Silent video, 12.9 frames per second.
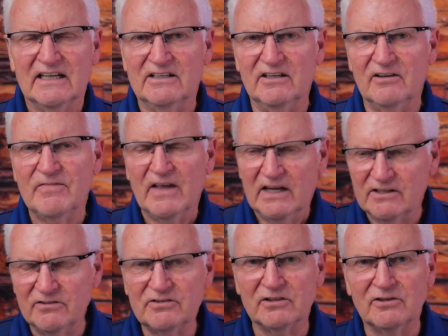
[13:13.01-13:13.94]
You know
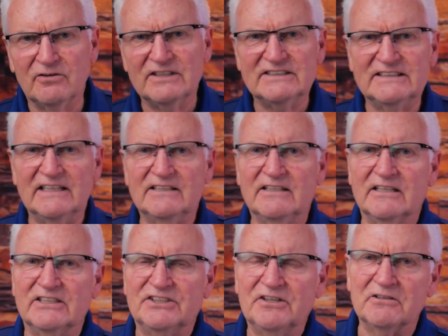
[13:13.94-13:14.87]
what the Lord said to
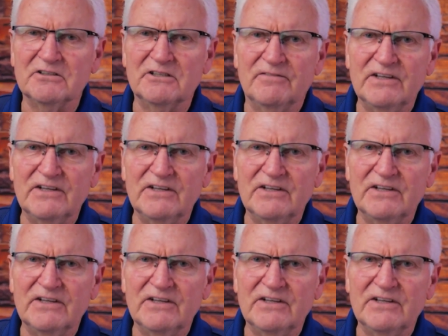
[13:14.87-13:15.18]
the children